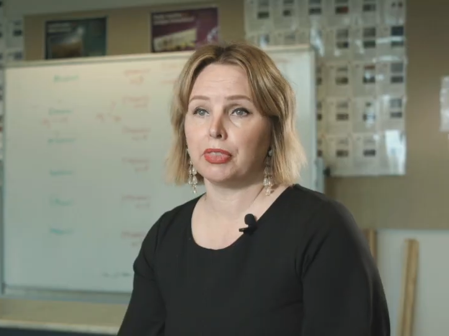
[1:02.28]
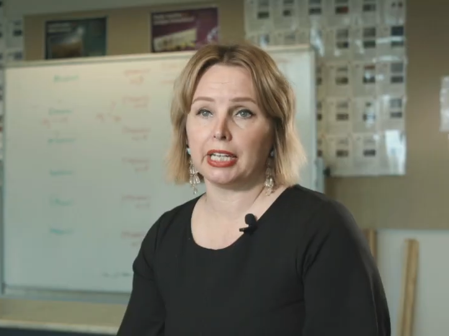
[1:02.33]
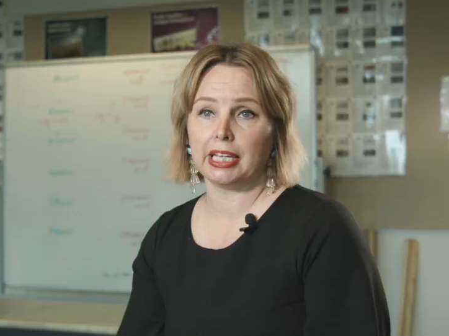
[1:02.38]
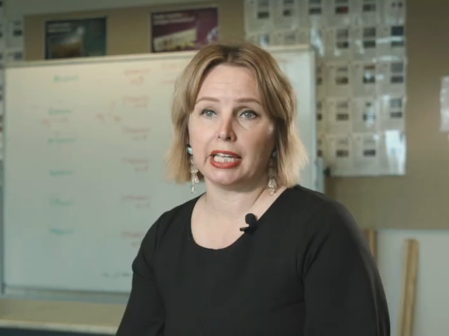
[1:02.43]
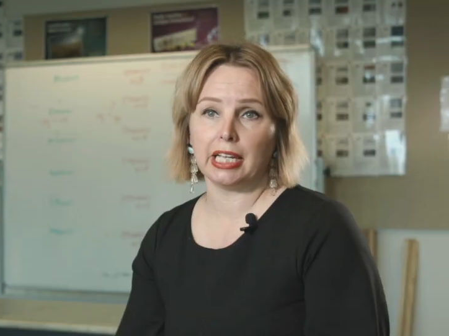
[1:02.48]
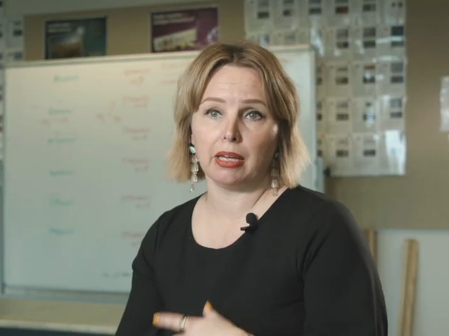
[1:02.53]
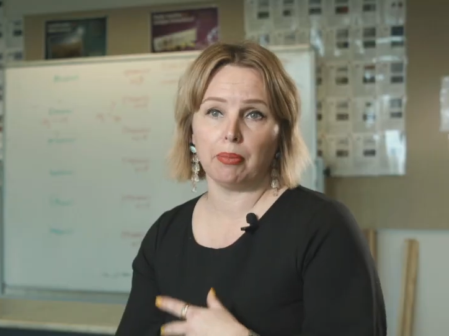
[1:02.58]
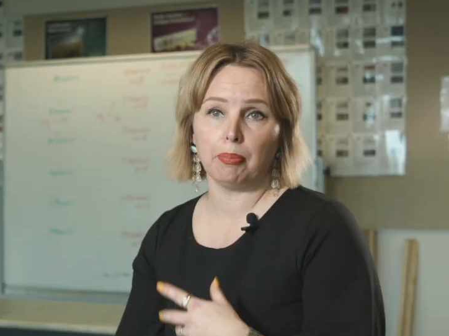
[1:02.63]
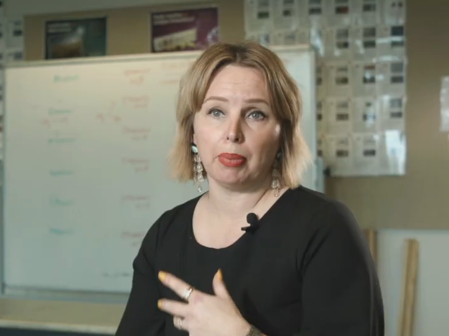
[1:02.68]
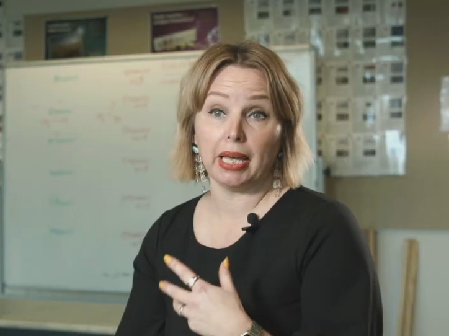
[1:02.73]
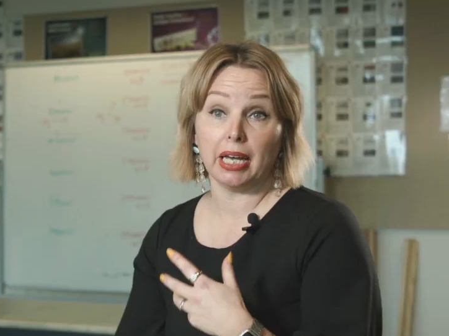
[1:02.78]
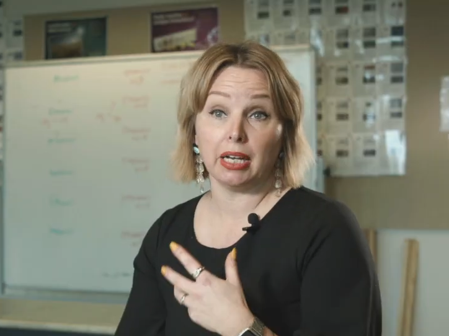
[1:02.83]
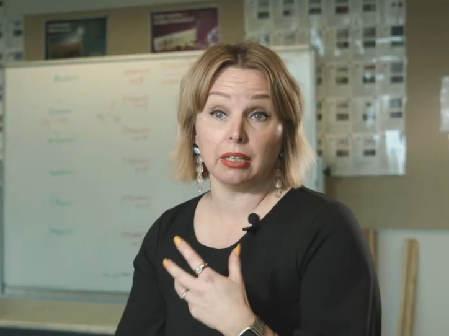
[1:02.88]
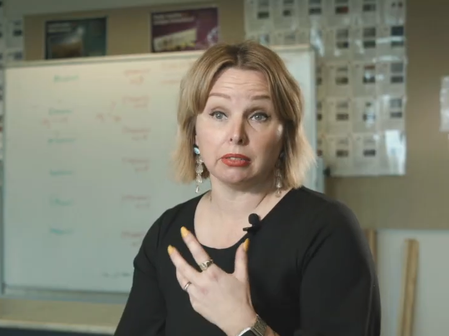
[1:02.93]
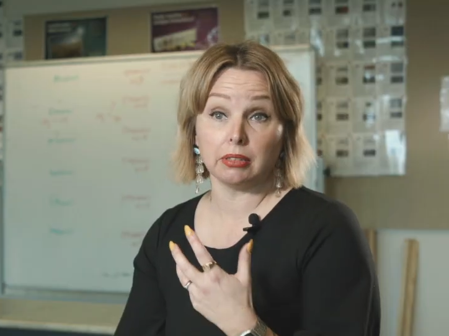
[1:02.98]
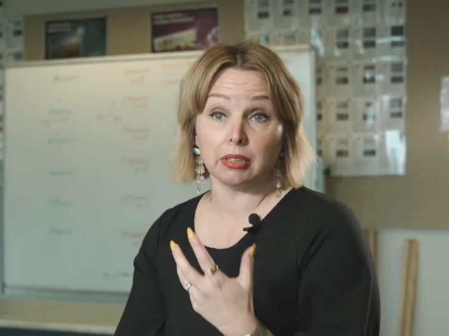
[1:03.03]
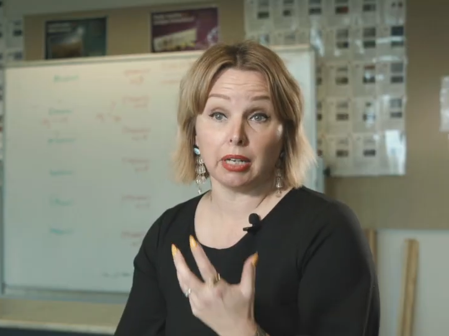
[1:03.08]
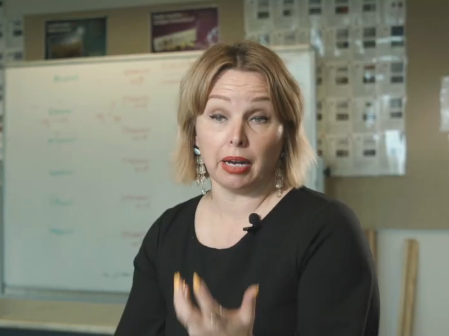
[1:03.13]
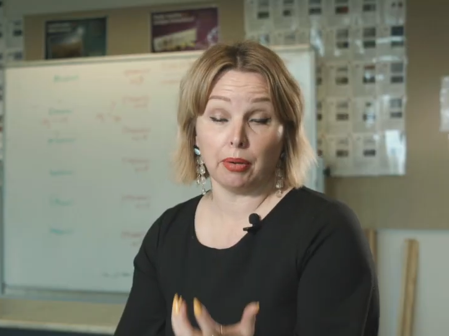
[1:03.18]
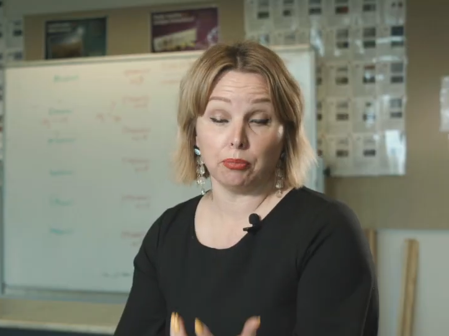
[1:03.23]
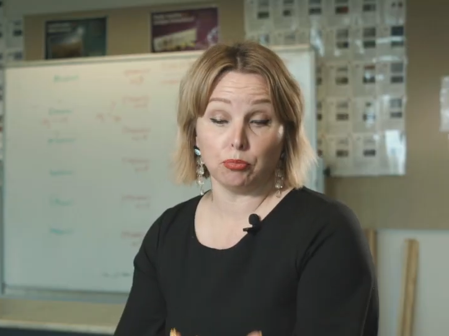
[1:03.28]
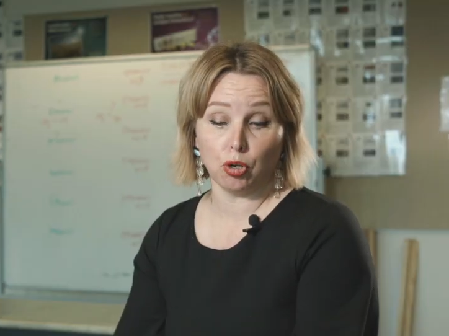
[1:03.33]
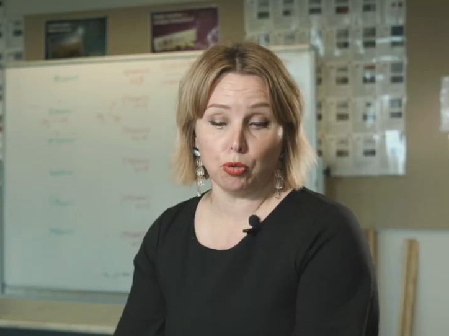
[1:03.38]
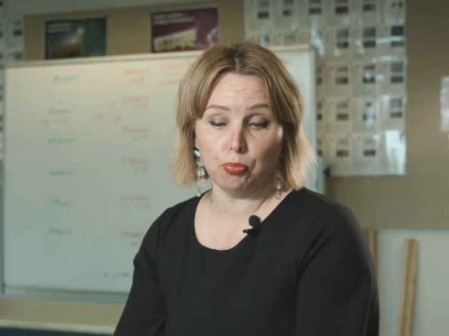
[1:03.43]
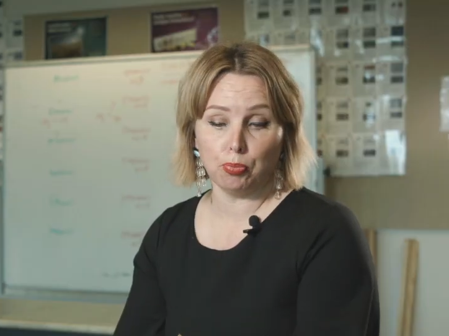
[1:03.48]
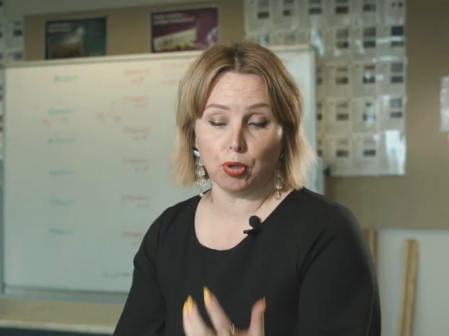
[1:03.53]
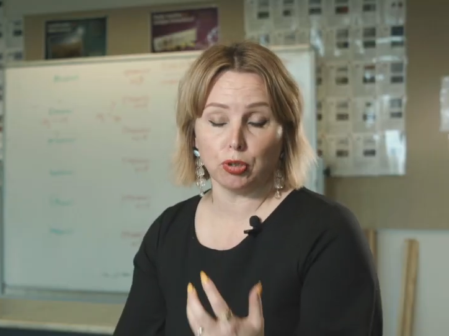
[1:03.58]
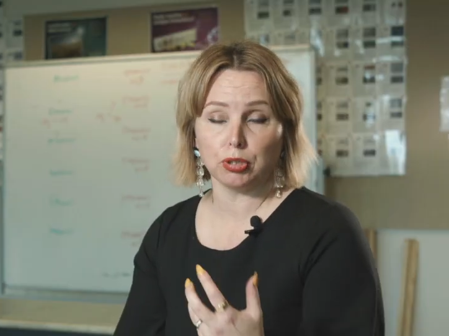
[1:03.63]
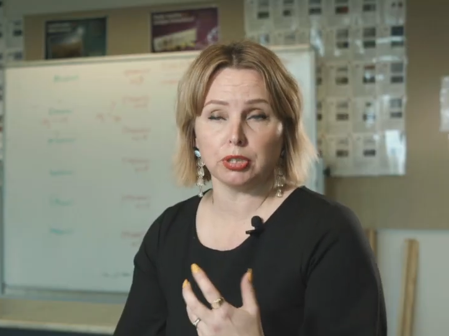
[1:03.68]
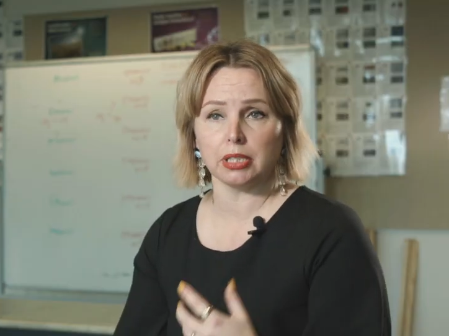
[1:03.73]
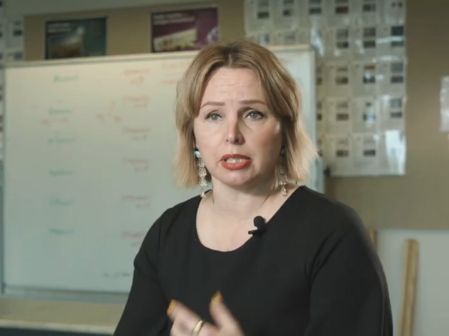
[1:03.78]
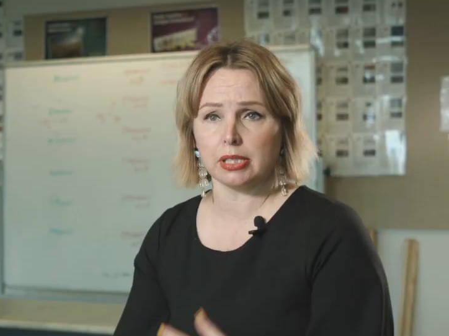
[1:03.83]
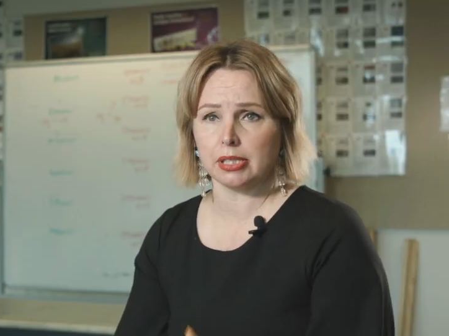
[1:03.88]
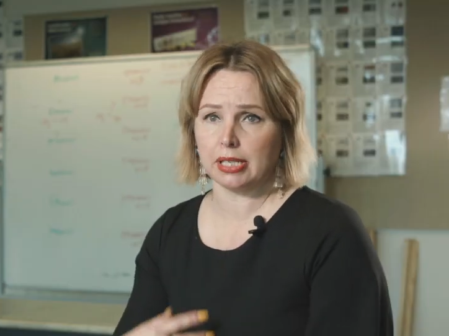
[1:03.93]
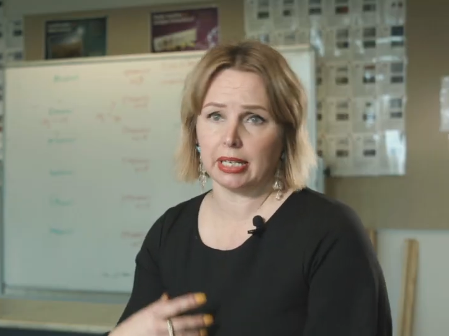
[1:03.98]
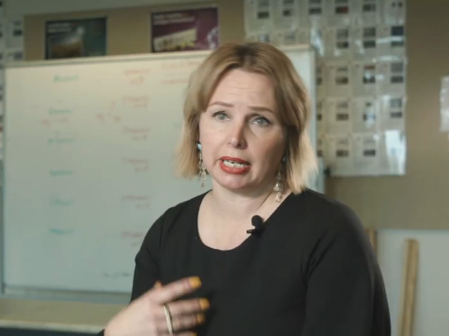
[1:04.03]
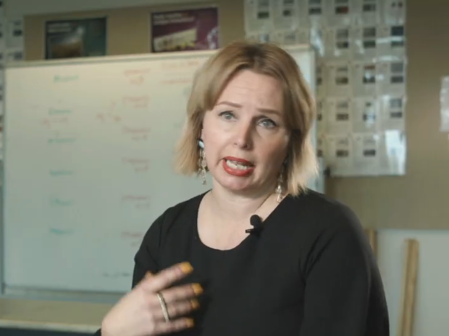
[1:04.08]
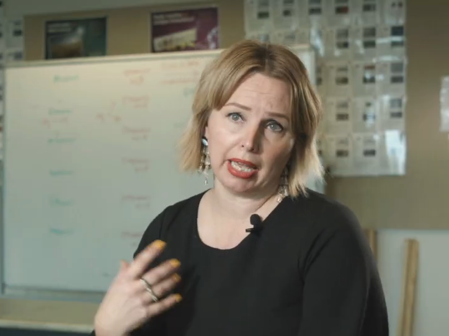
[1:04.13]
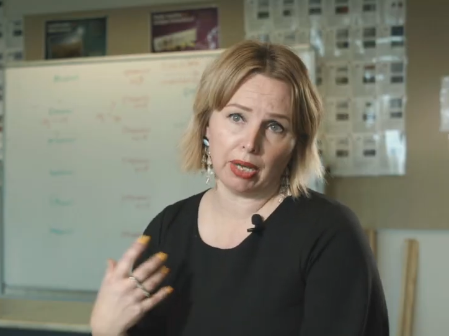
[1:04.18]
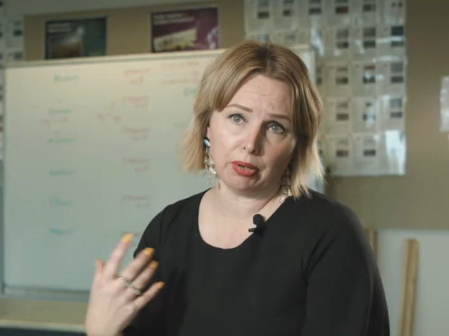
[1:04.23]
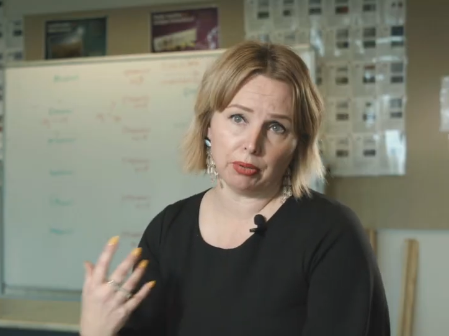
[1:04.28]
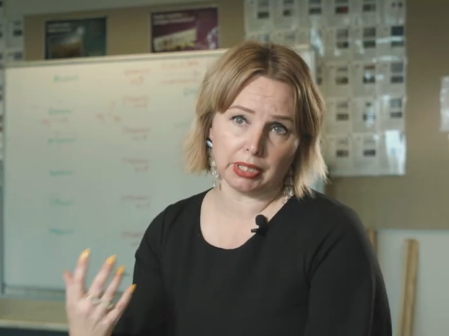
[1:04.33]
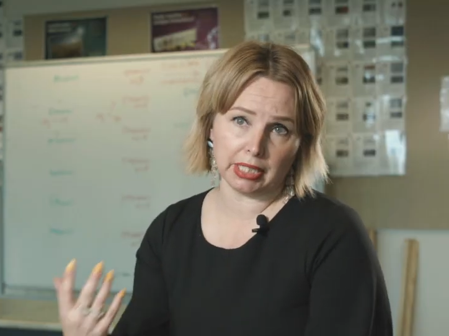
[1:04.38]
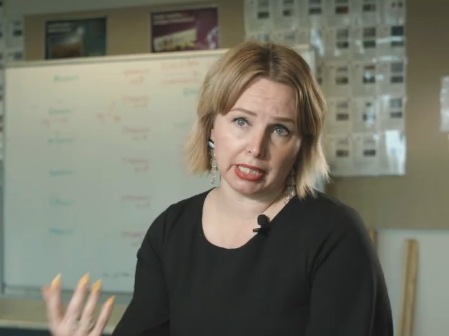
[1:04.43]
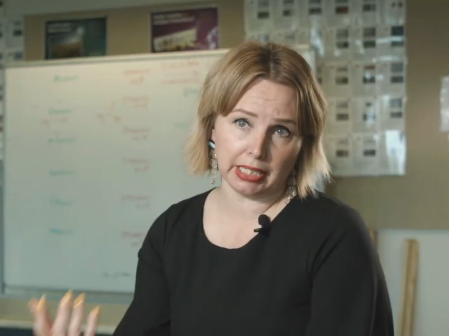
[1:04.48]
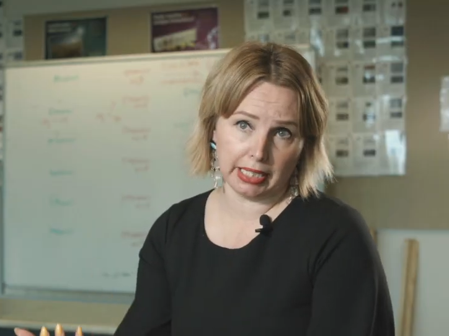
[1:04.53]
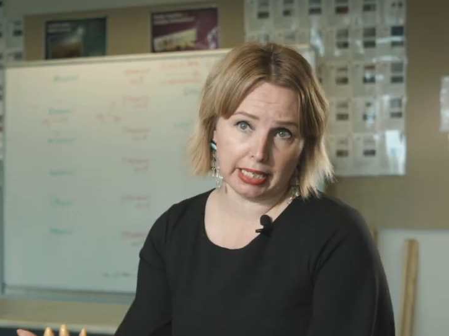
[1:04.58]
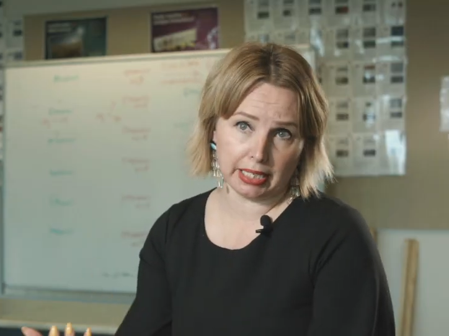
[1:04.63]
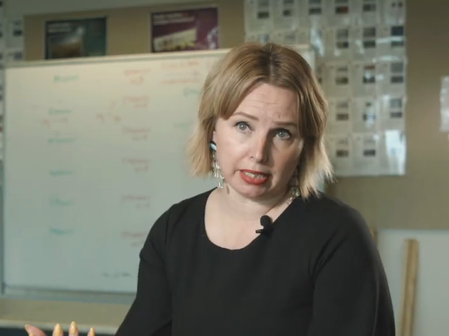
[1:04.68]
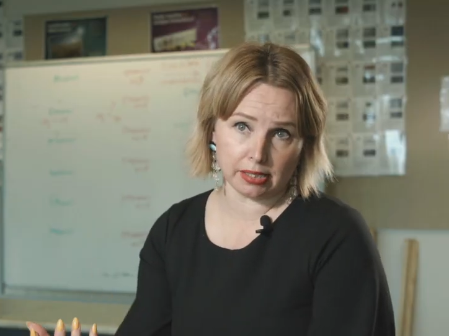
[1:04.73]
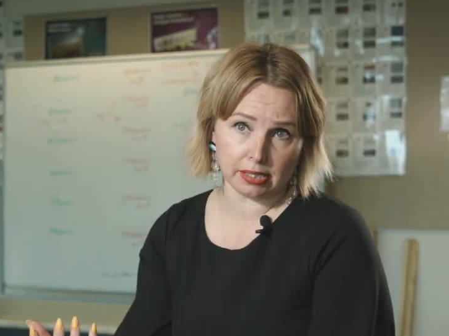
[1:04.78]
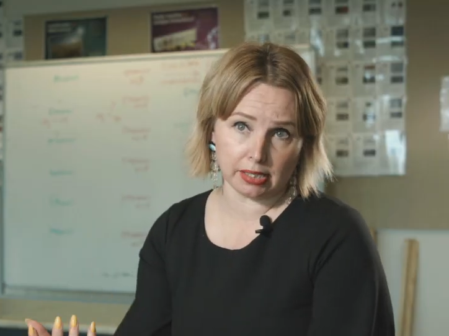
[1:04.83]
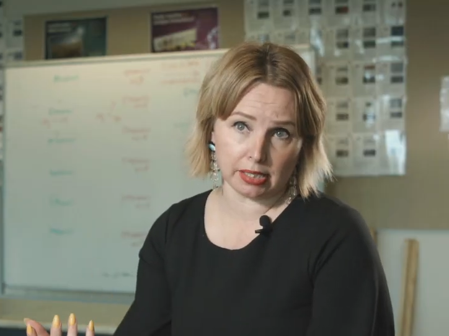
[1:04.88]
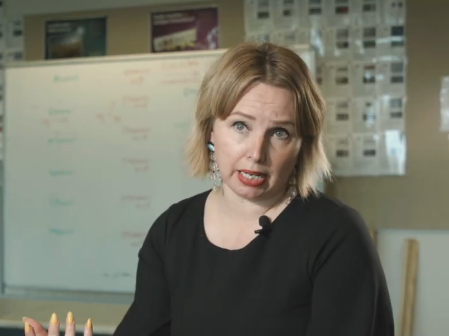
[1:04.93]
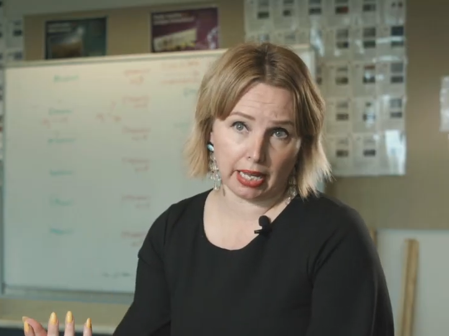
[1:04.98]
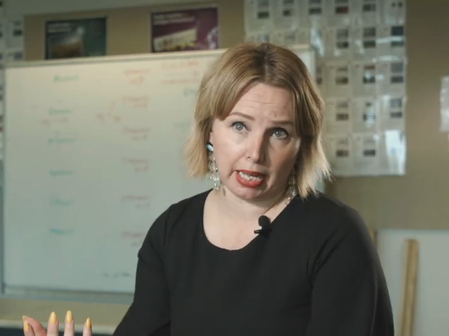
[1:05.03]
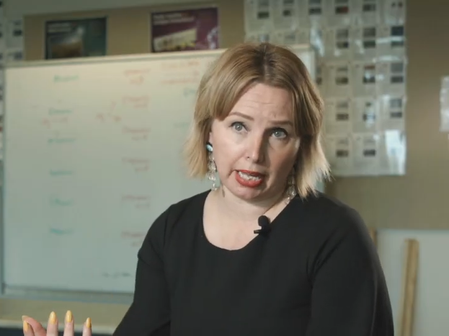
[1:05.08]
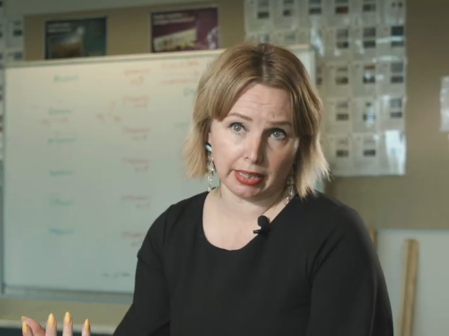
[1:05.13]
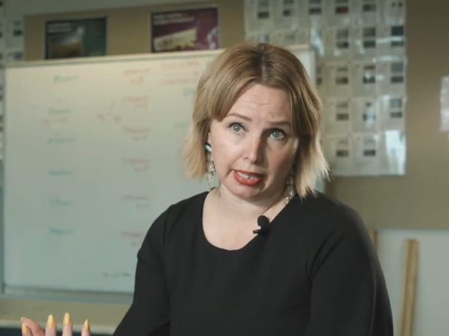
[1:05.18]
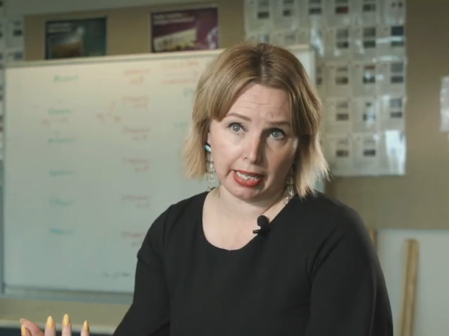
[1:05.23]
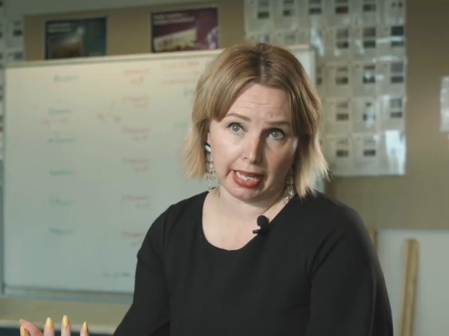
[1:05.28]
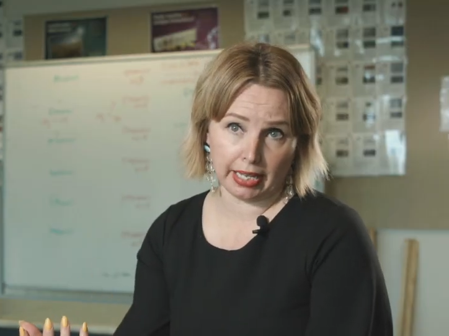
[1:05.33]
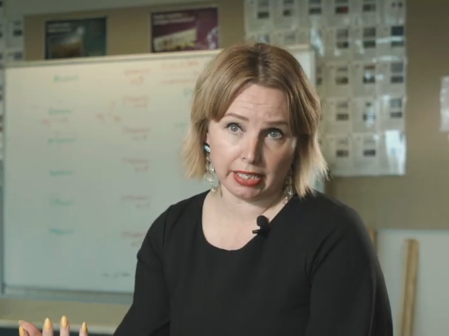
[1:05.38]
thinking about um, robotics and how it connects to other